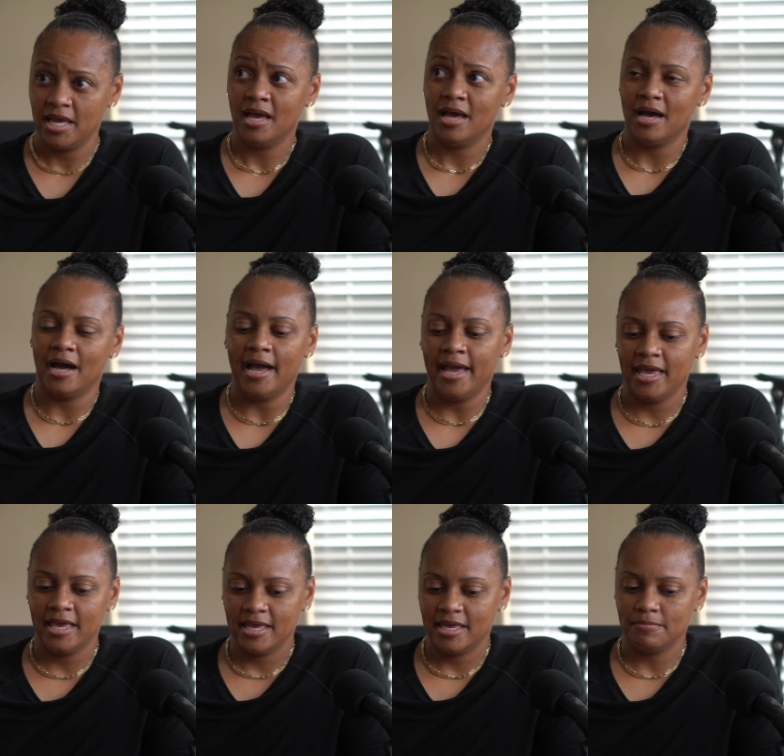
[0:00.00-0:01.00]

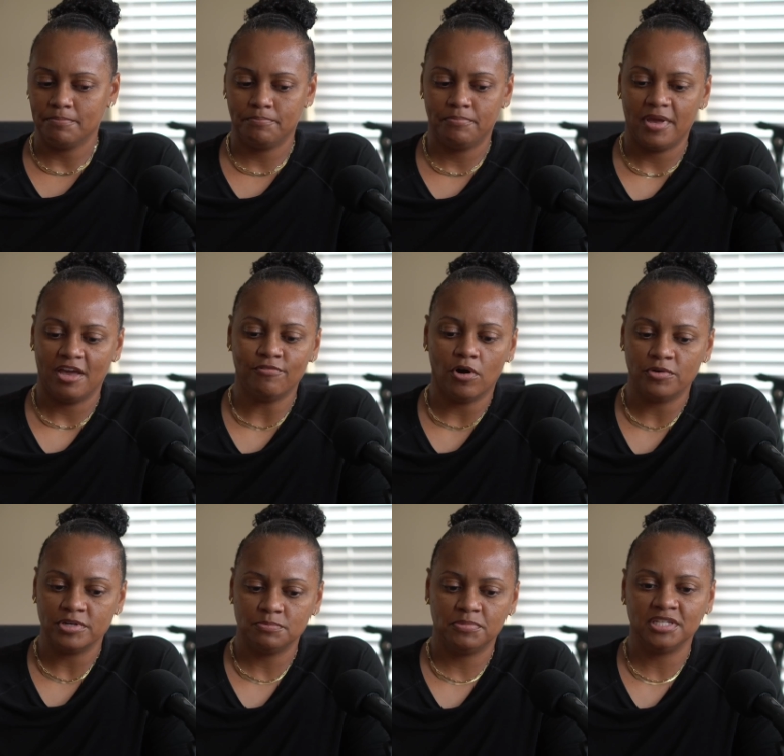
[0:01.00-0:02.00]
I have
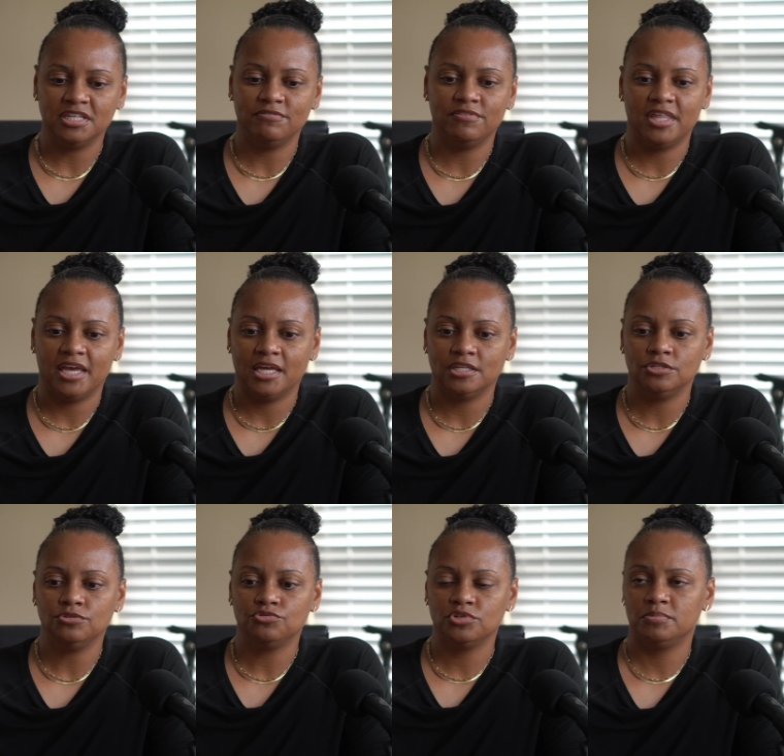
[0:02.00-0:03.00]
always believed that
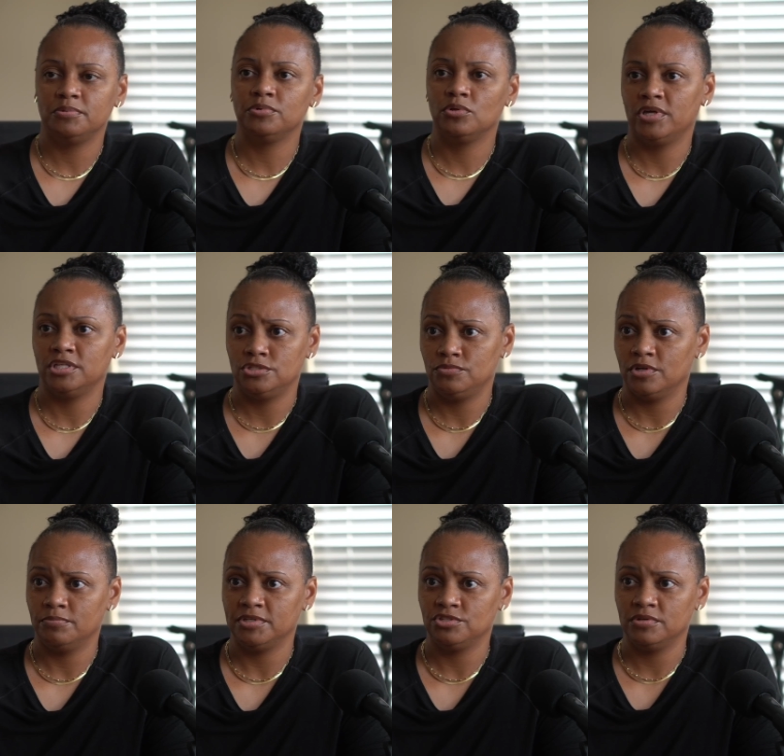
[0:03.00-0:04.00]
you treat people the way that you want
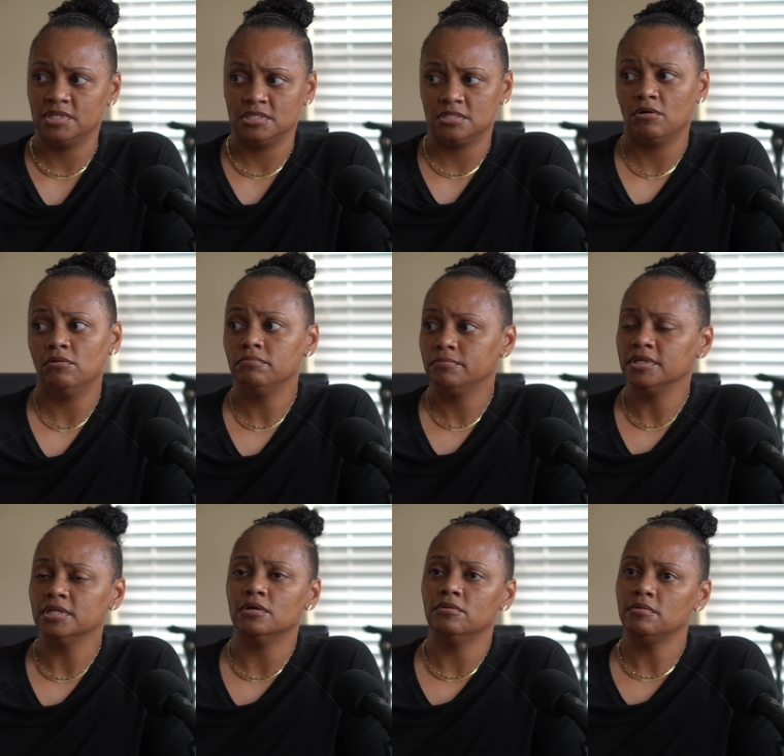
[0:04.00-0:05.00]
to be treated. So,
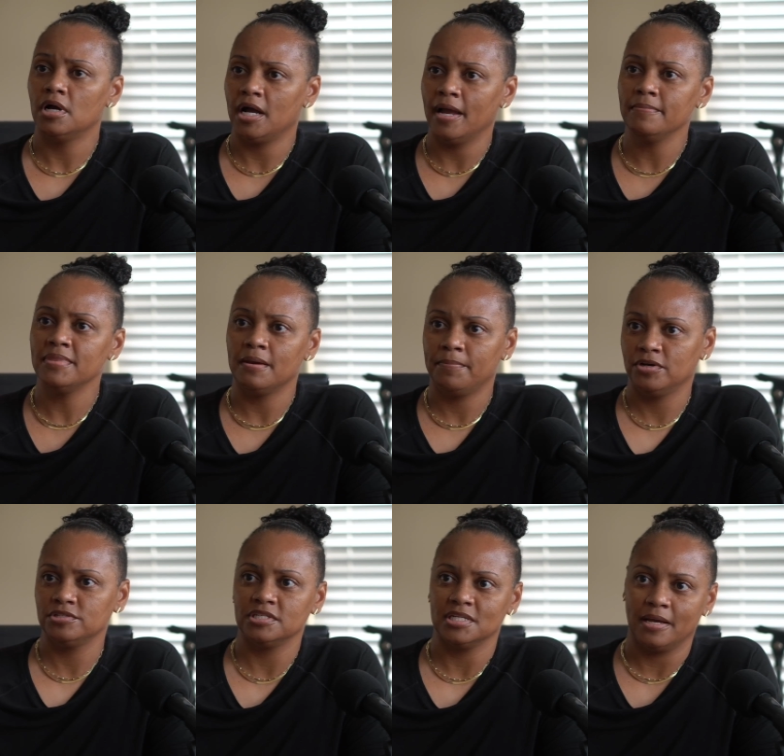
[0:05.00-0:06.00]
I'm that
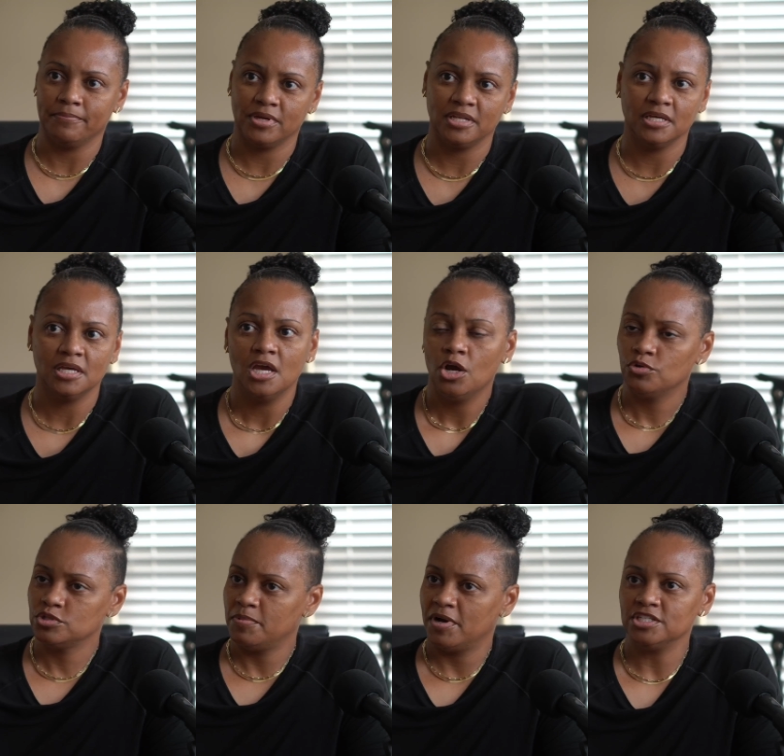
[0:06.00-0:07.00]
person. I'm going to
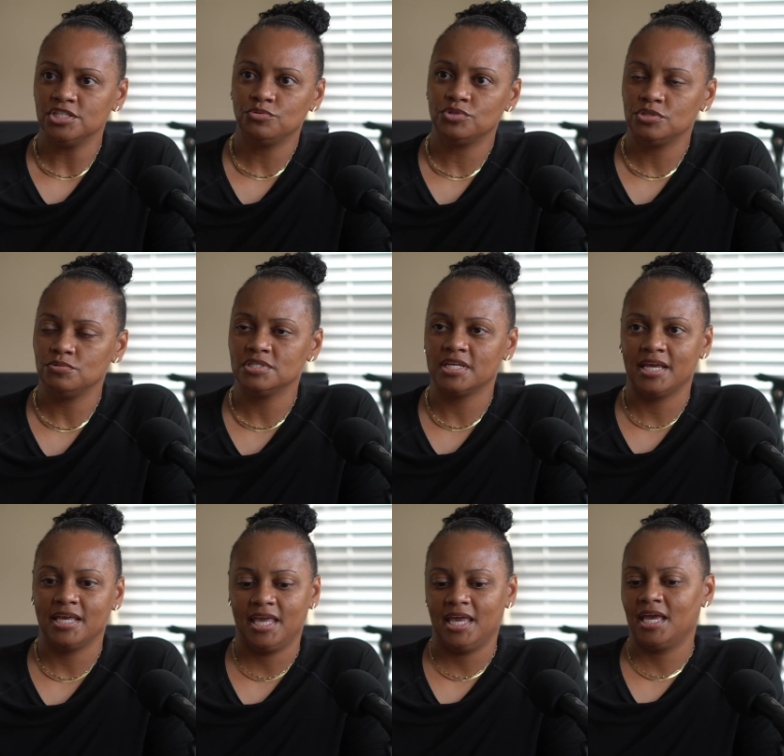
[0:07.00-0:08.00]
respond to you as soon as I
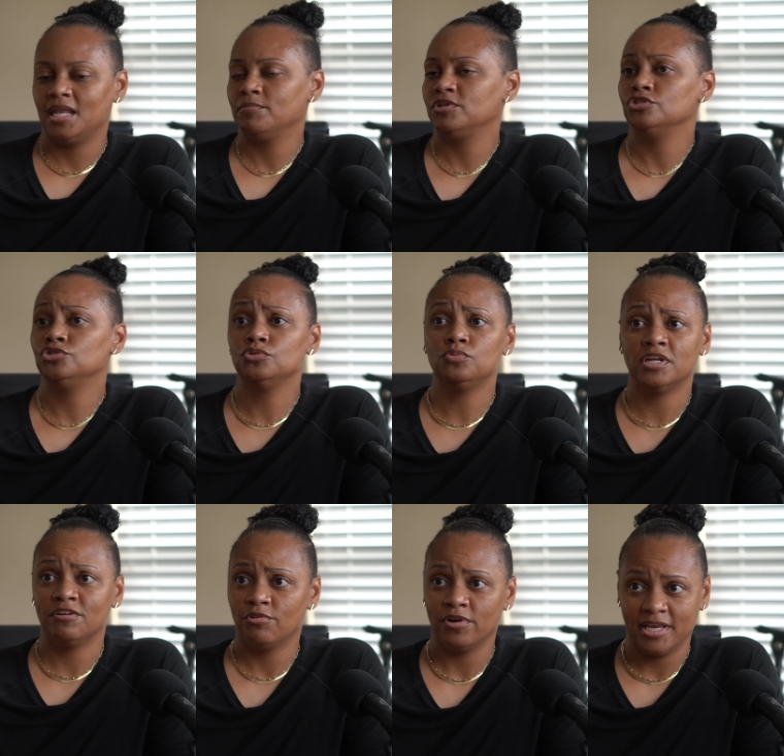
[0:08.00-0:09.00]
can. I'm going to do
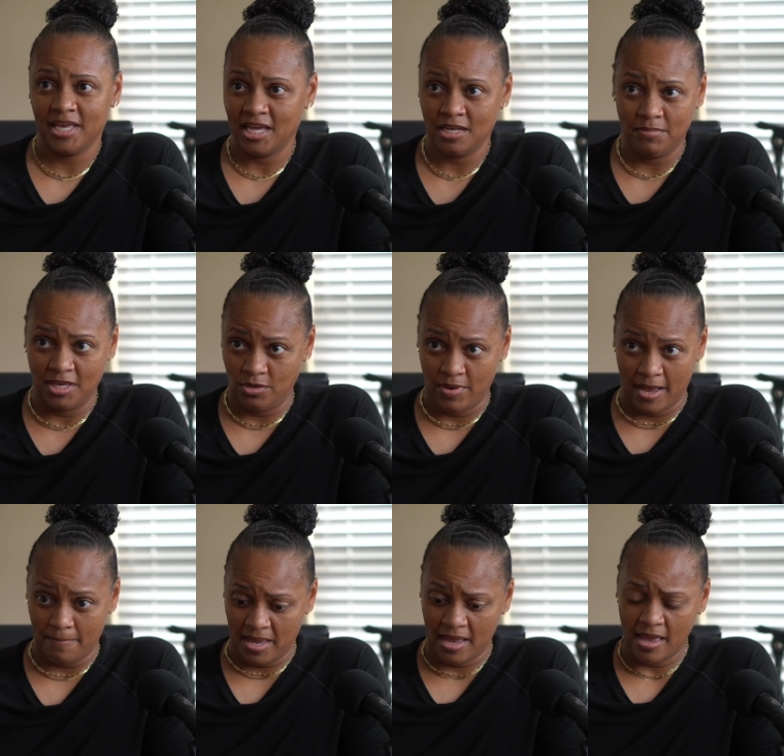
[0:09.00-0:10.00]
whatever I can to make you happy.